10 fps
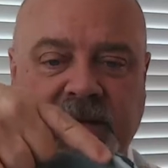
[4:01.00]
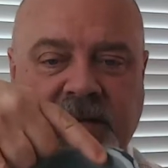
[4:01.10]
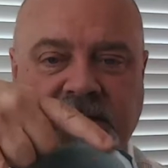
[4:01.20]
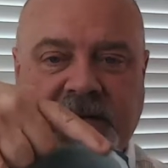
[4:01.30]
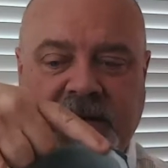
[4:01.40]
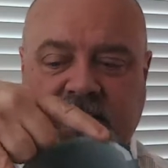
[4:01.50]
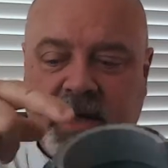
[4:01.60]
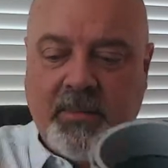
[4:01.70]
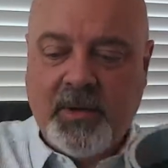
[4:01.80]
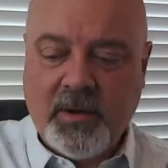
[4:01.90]
inside
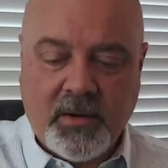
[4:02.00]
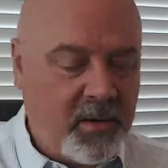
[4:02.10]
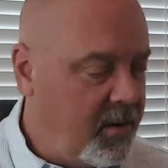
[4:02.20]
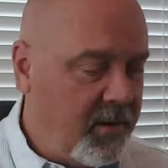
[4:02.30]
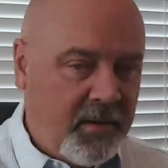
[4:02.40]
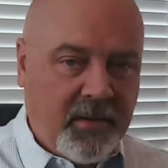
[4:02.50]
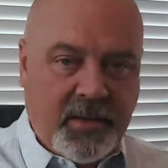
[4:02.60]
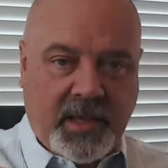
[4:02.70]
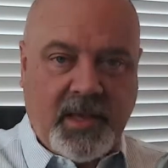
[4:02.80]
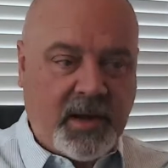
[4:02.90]
diameter,
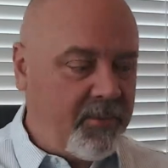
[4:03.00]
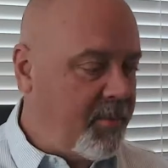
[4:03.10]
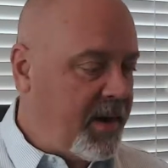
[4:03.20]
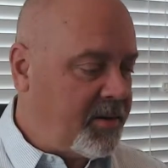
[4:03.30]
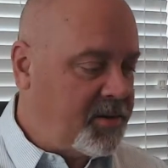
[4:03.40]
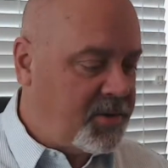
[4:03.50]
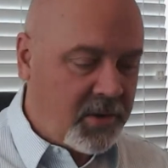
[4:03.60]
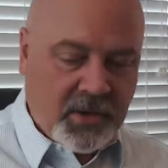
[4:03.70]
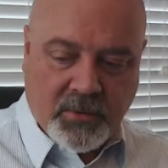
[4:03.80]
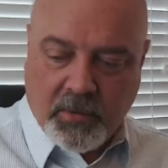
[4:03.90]
the kit I'm about to show
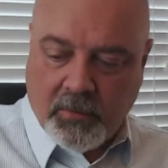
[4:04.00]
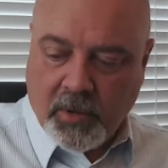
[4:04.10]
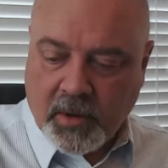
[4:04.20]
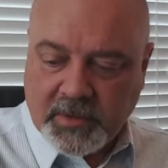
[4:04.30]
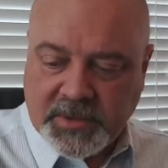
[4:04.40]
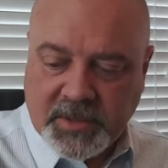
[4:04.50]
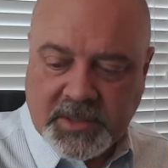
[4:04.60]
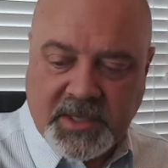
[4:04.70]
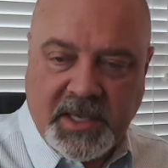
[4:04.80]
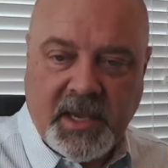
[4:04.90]
you will work. So
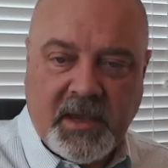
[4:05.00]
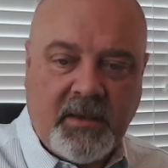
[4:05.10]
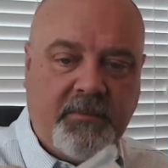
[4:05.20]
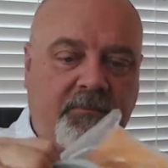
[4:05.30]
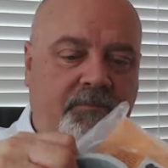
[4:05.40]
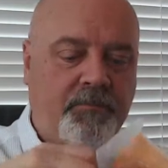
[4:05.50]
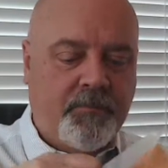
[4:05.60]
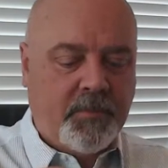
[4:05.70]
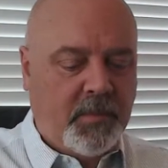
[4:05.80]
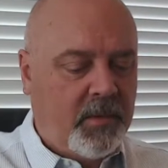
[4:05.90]
this kit
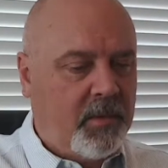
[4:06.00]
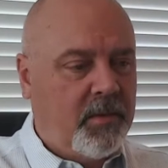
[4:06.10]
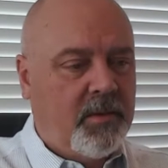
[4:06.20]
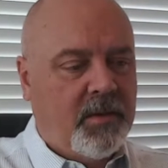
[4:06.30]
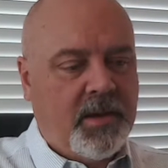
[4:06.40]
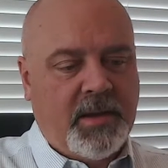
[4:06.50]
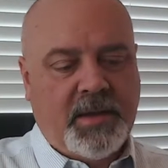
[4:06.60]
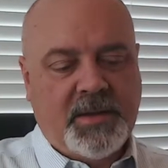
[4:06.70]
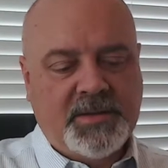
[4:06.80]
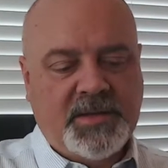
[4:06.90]

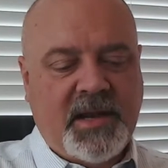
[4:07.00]
is an